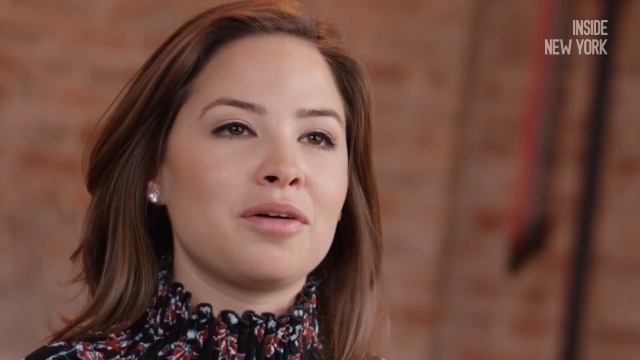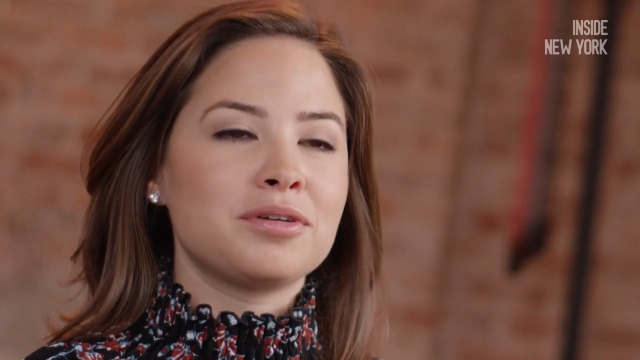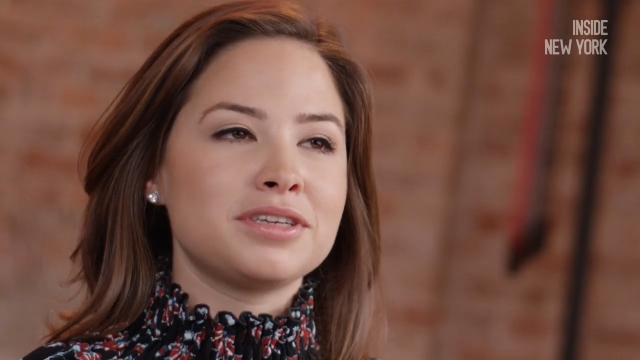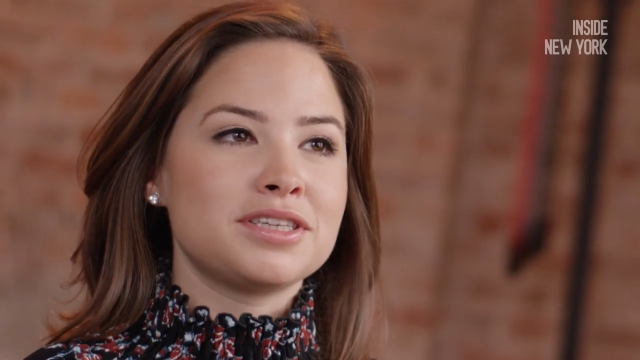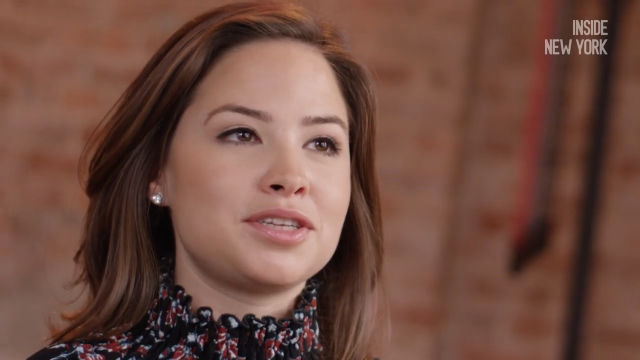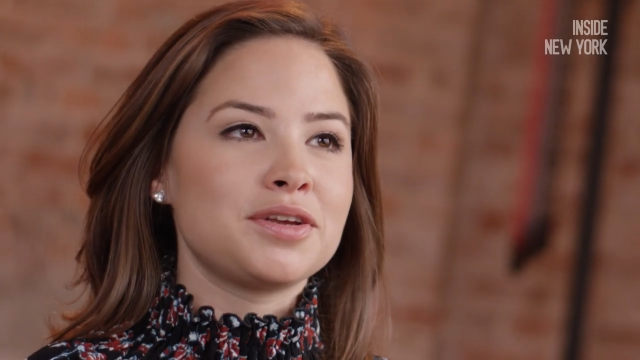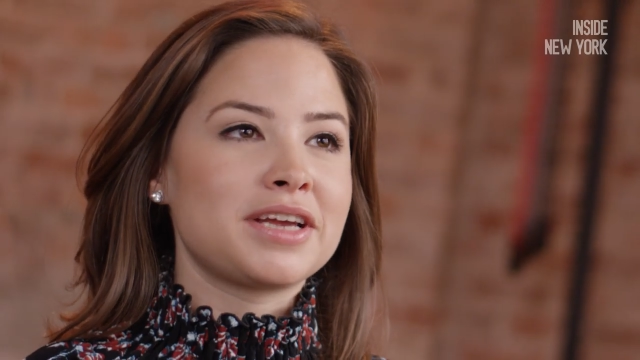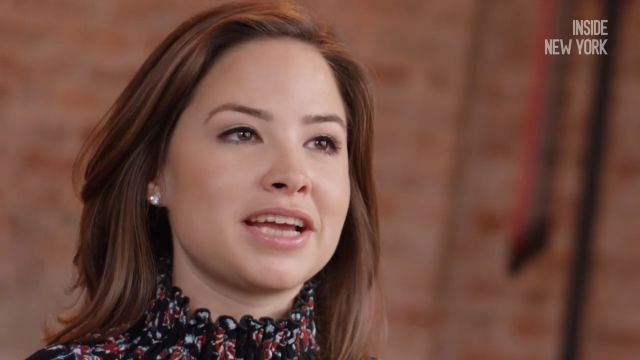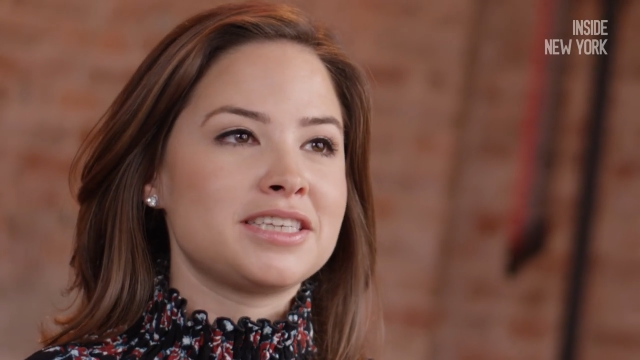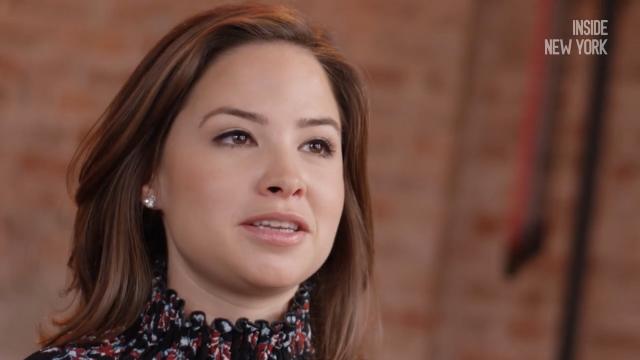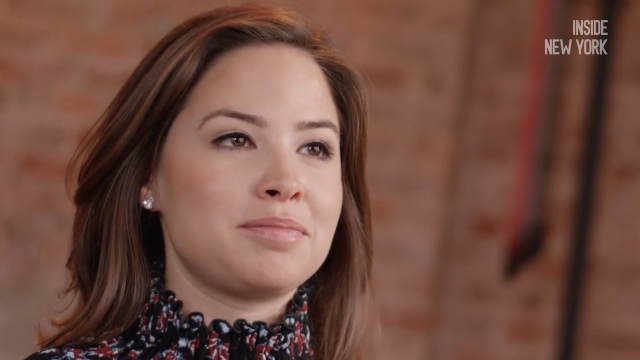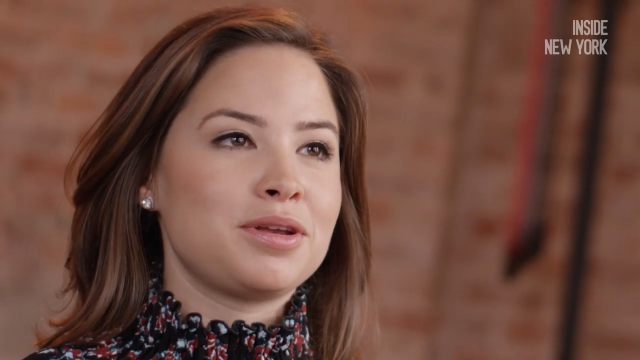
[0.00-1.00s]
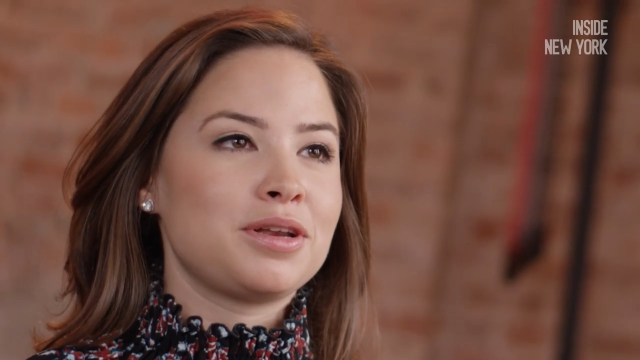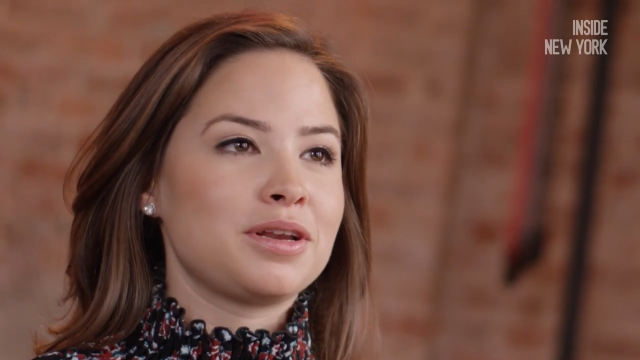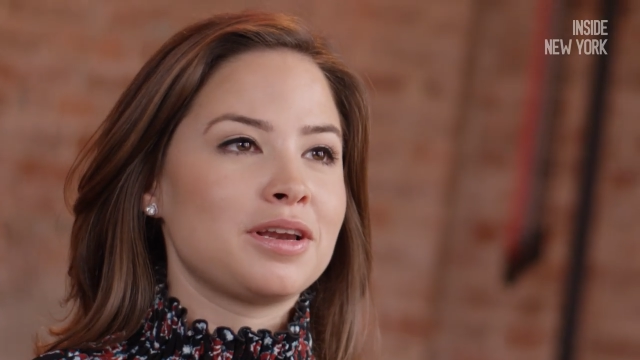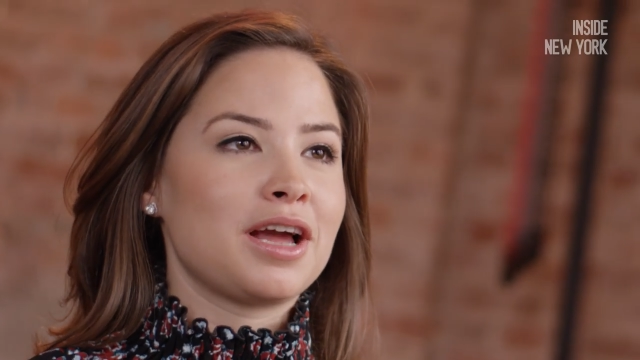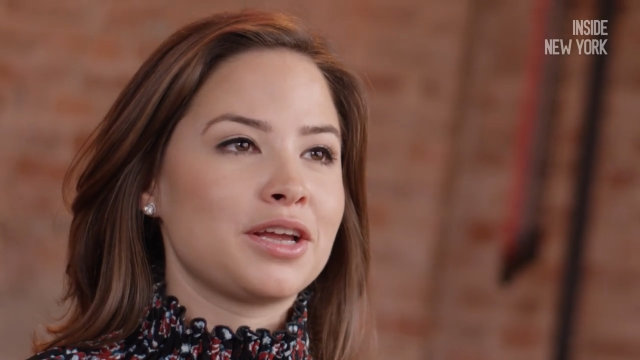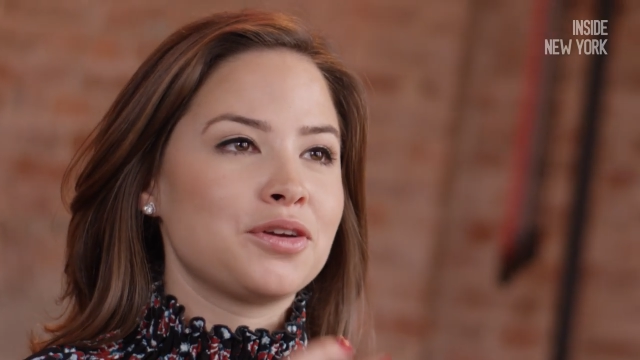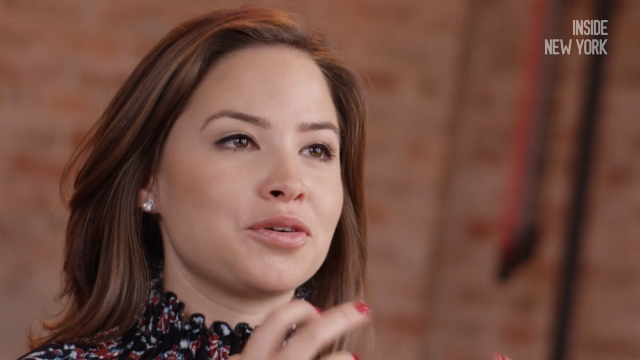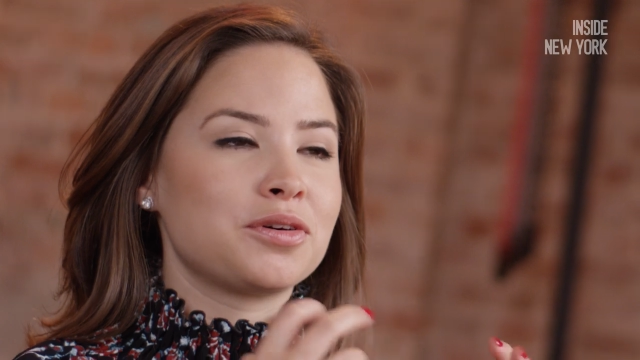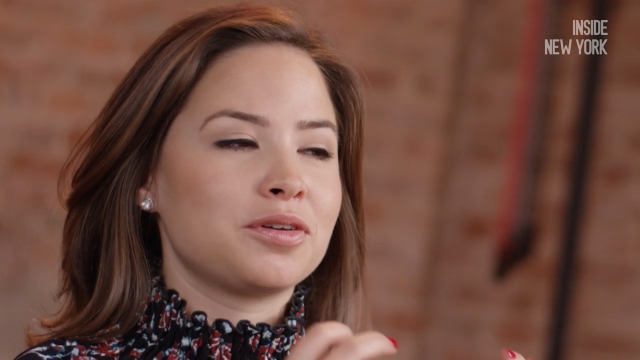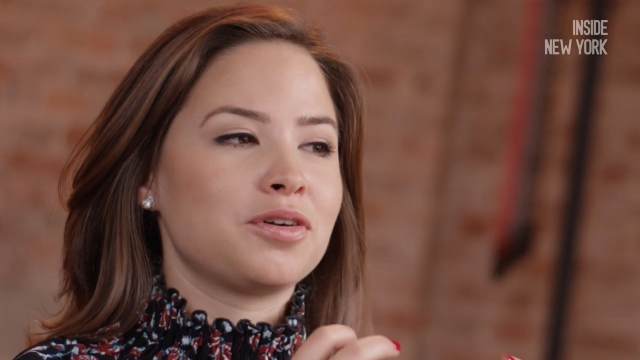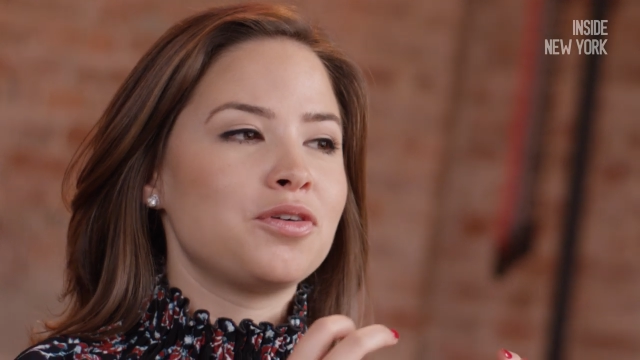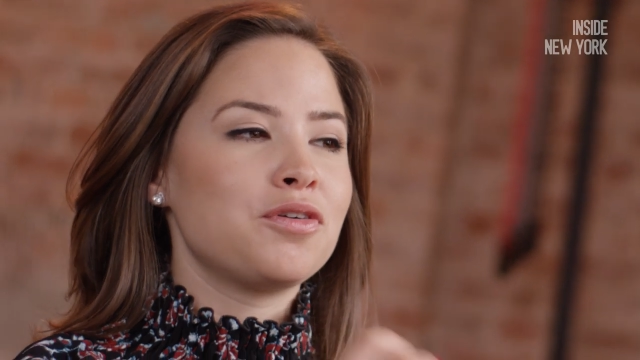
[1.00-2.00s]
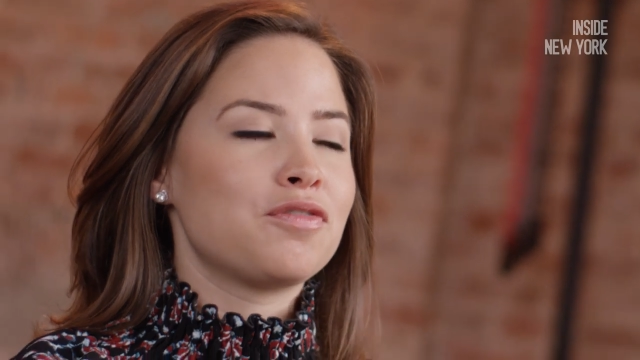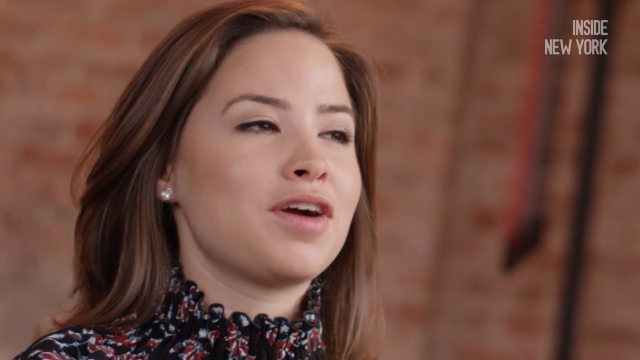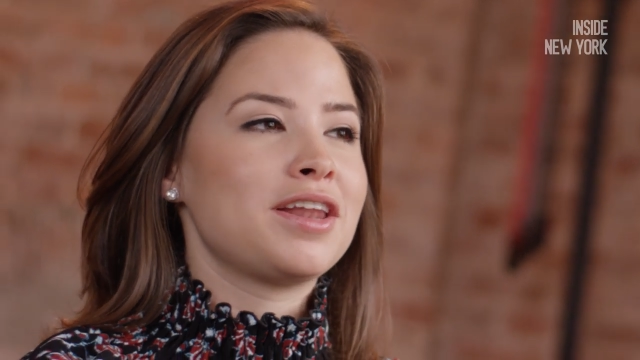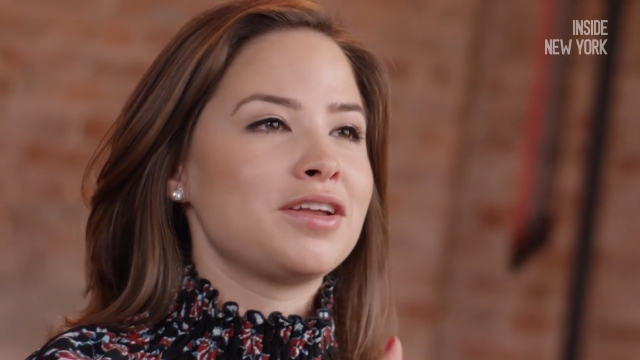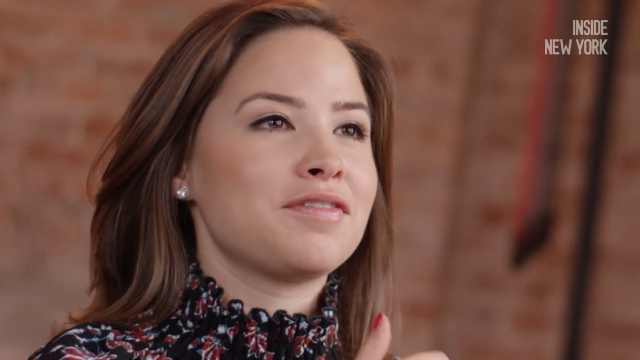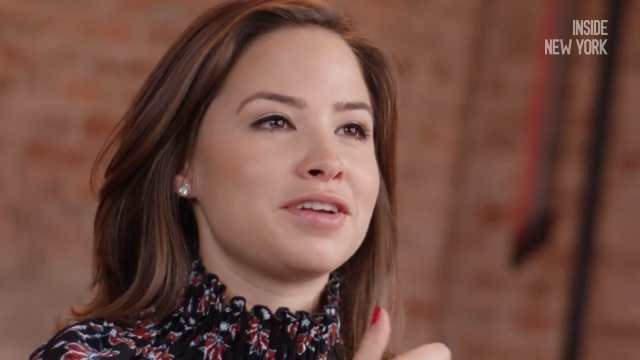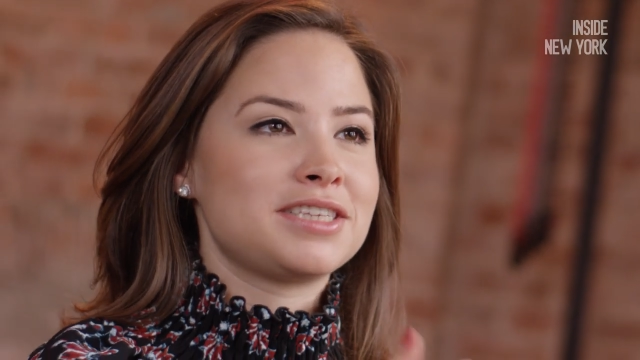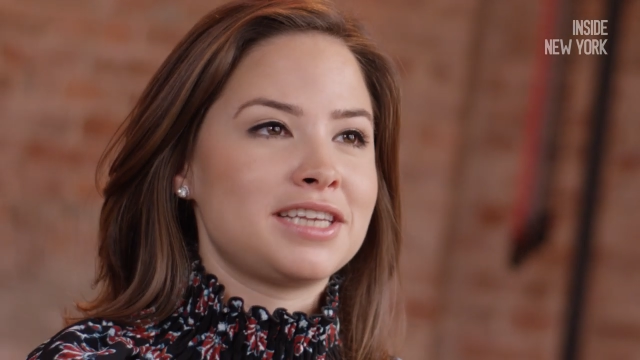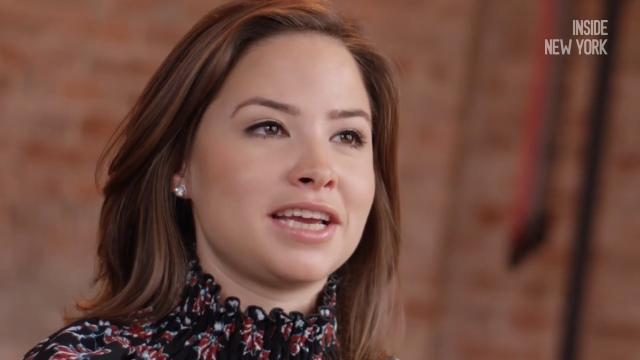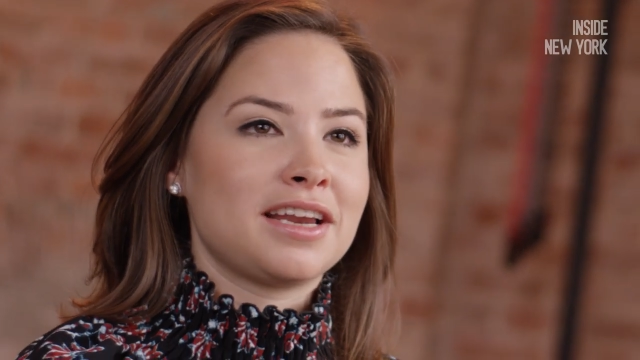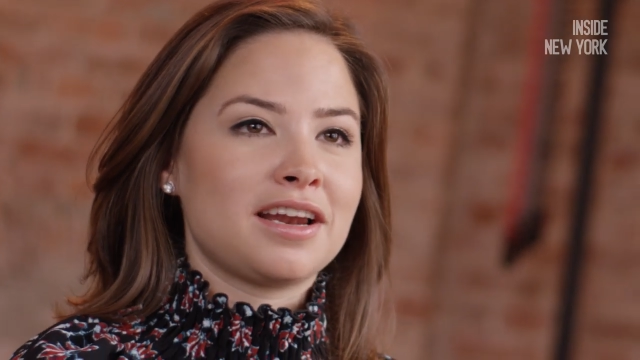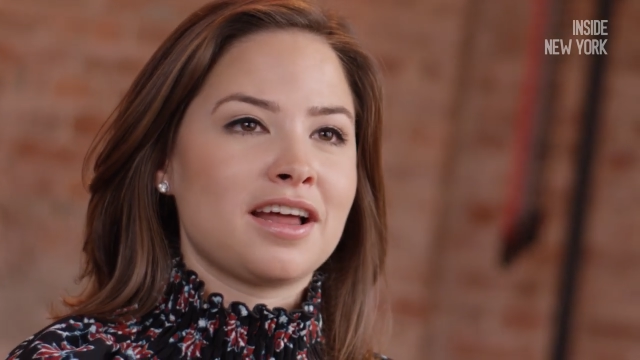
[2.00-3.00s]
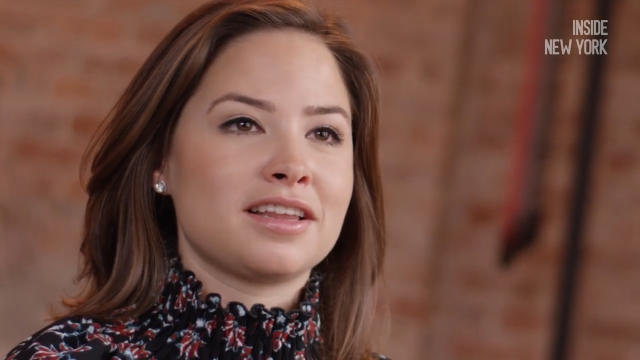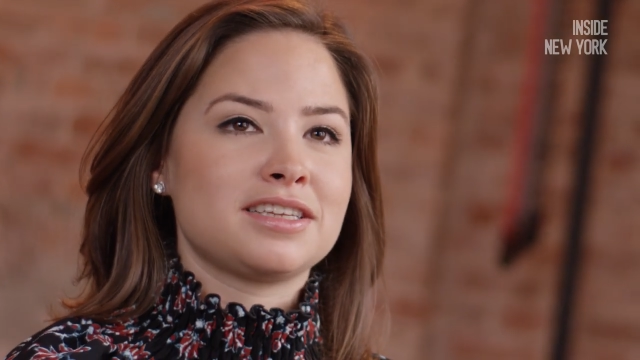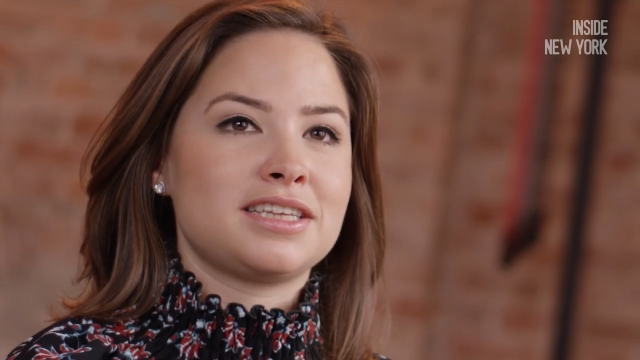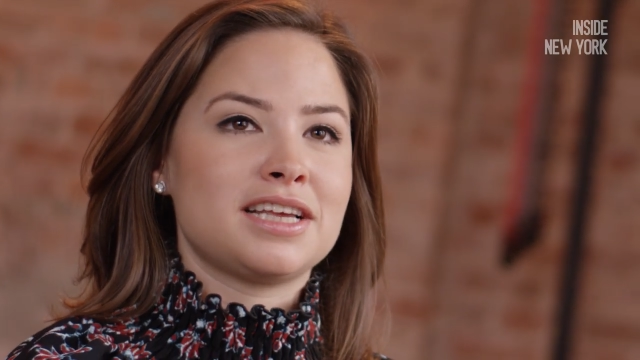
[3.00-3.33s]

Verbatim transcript: I wanted Suitcase to be like your cool friend that you're visiting in another